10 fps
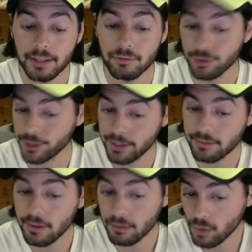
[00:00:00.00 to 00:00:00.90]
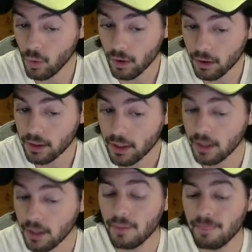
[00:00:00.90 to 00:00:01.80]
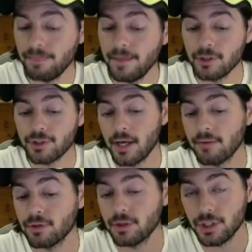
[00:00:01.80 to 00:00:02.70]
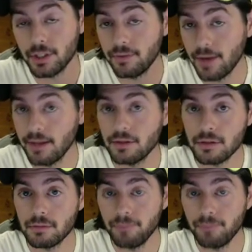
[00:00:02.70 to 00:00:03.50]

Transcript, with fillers: and Verdino del Nord they just have such an intense